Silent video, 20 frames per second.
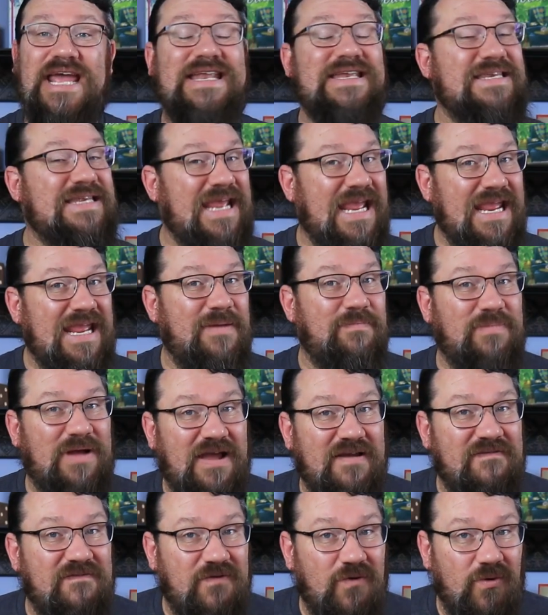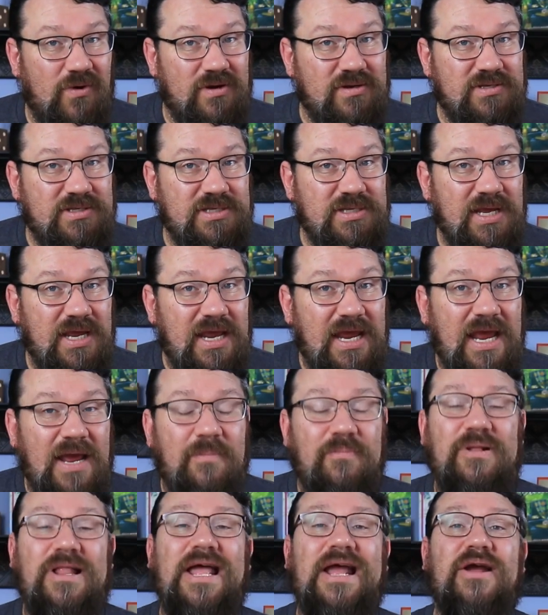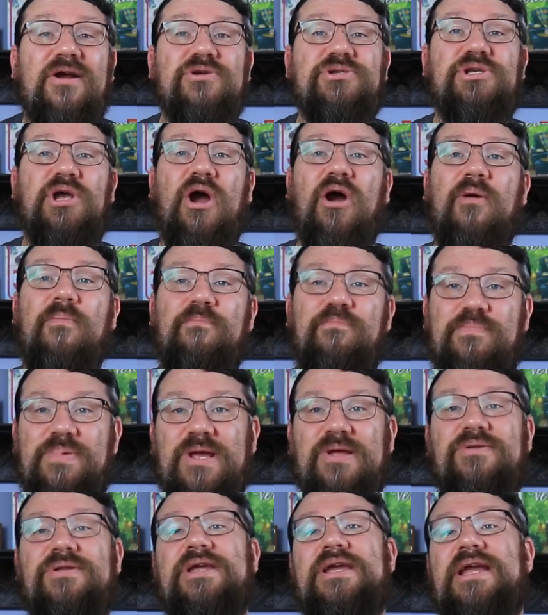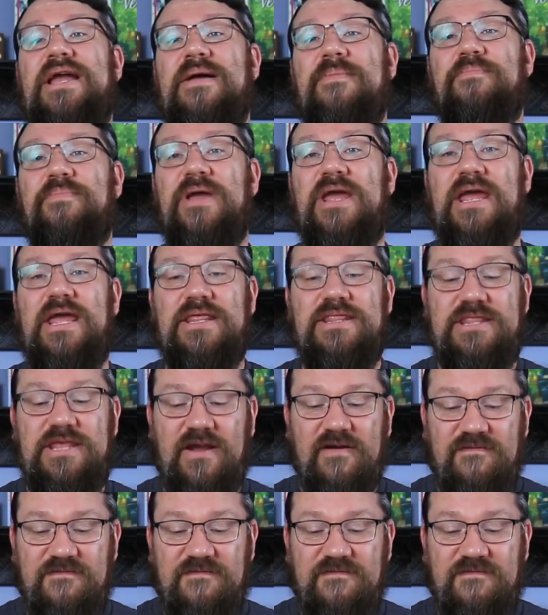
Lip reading: and take it by force? Players are building up their